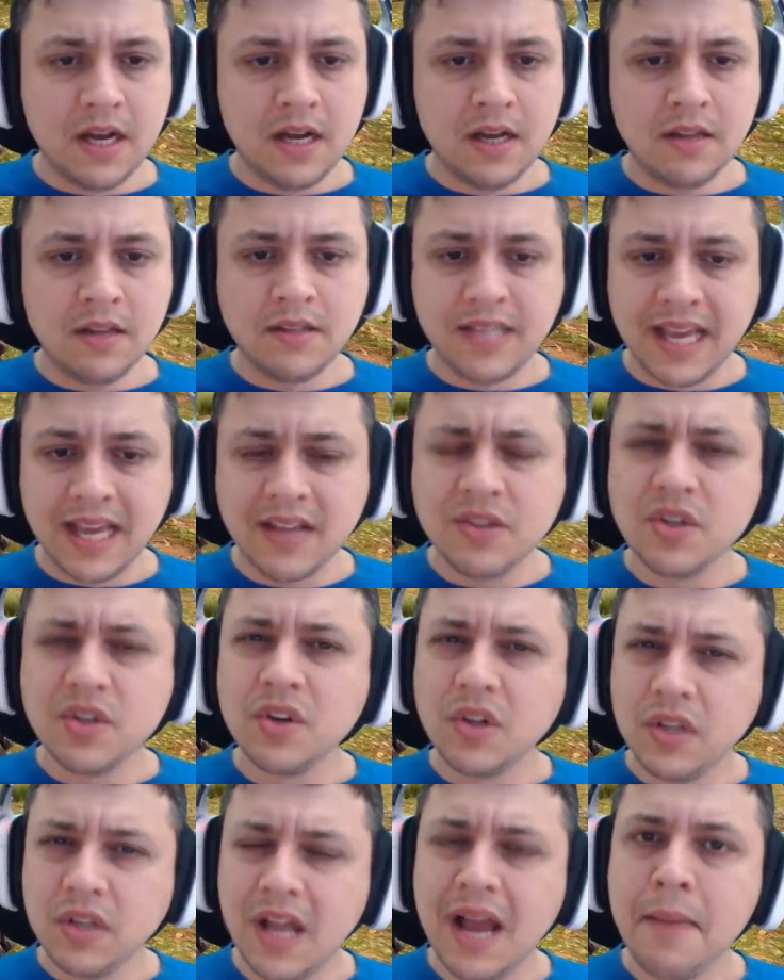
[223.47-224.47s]
tend to
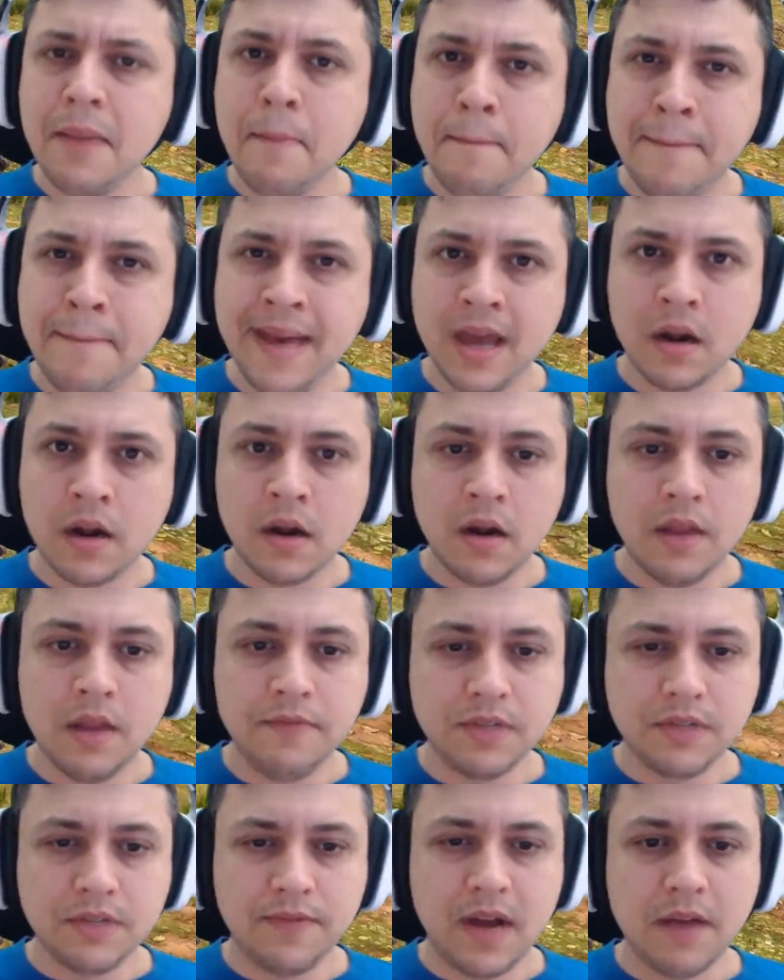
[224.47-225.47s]
climb better if
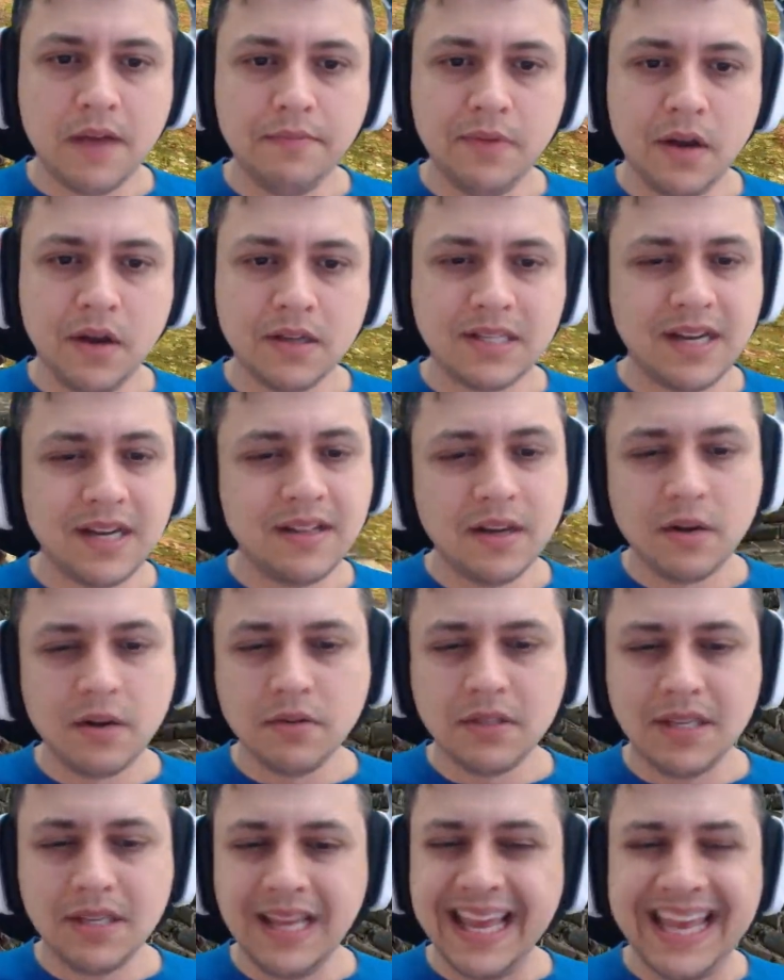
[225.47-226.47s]
it's 5 blocks high. They
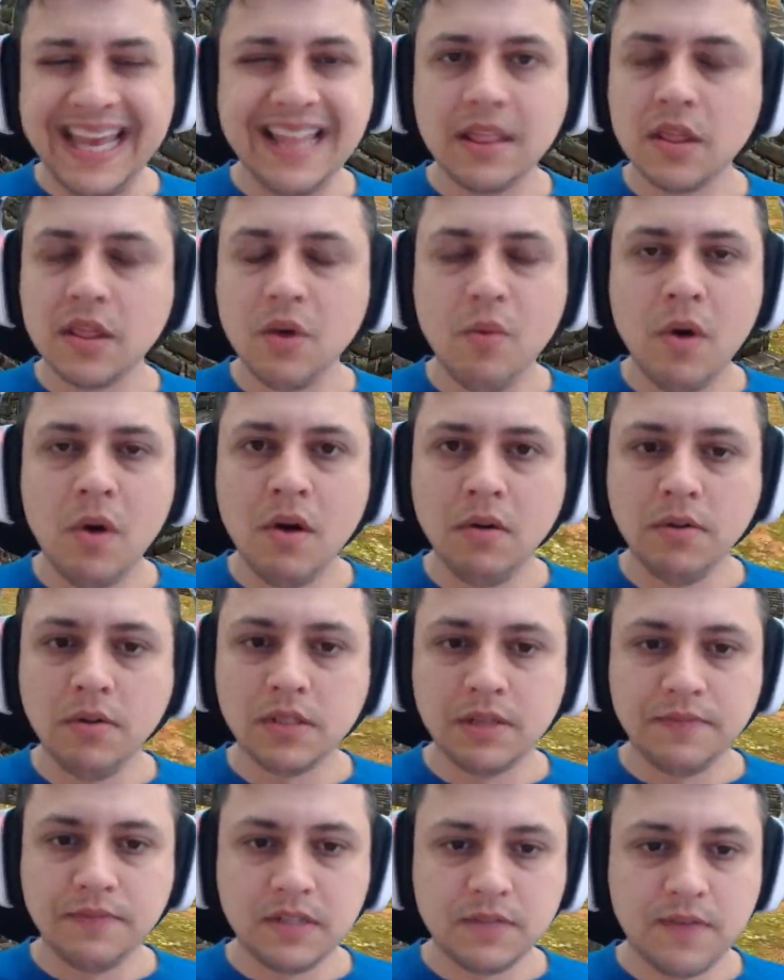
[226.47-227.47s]
don't hit the walls
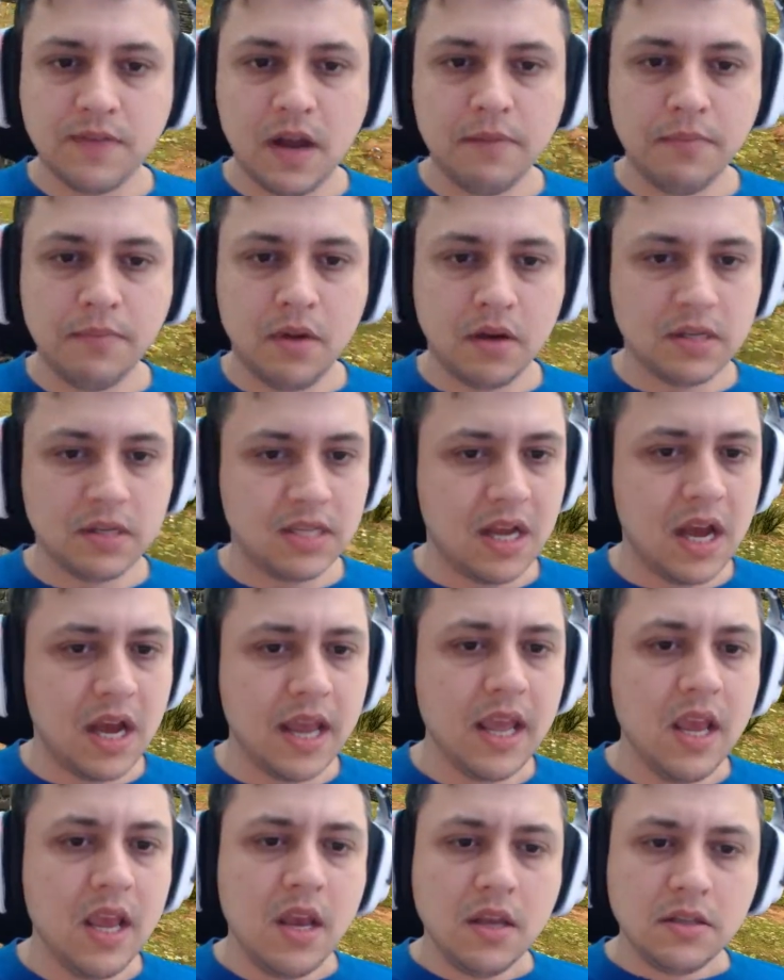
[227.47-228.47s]
if it's 5 blocks high.
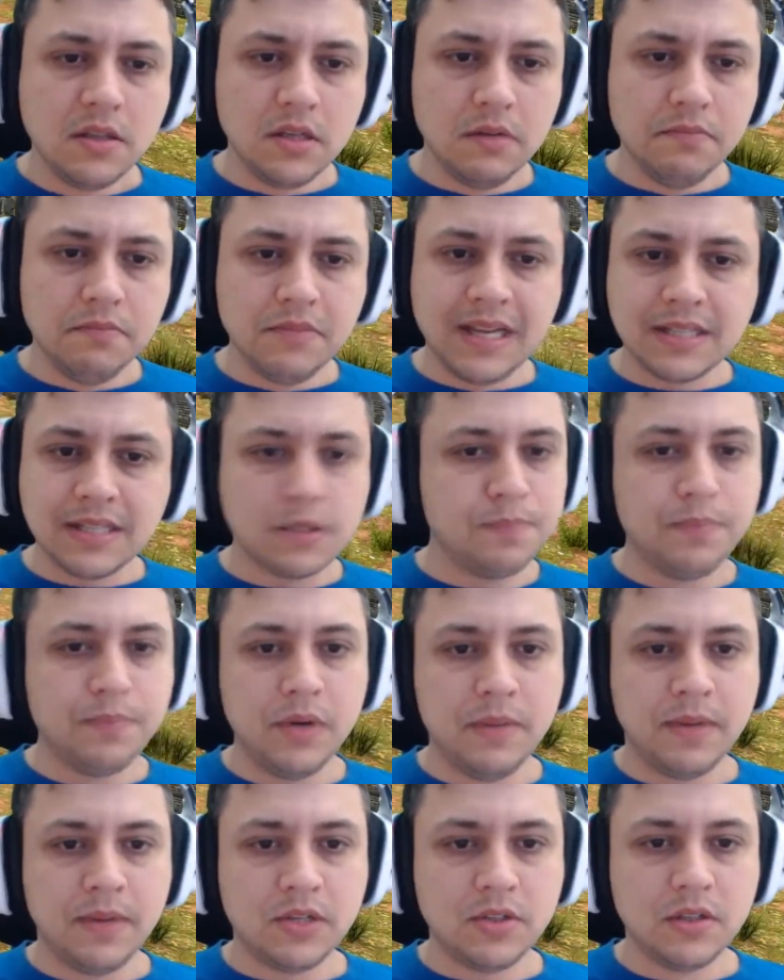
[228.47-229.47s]
So that's
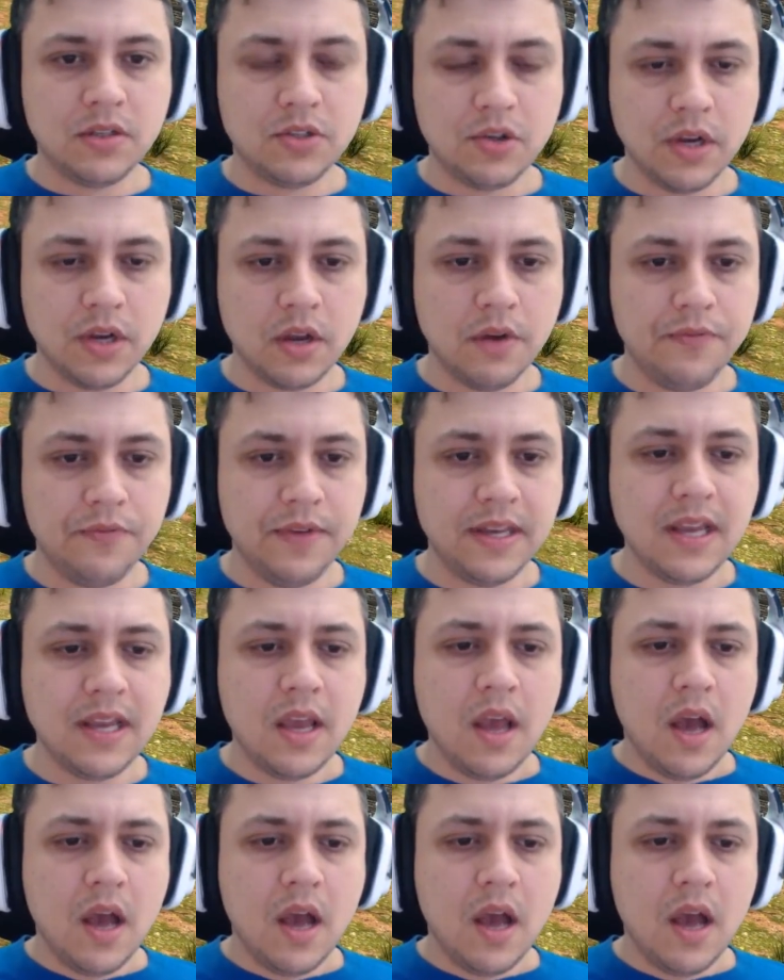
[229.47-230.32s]
pretty much the trick of it.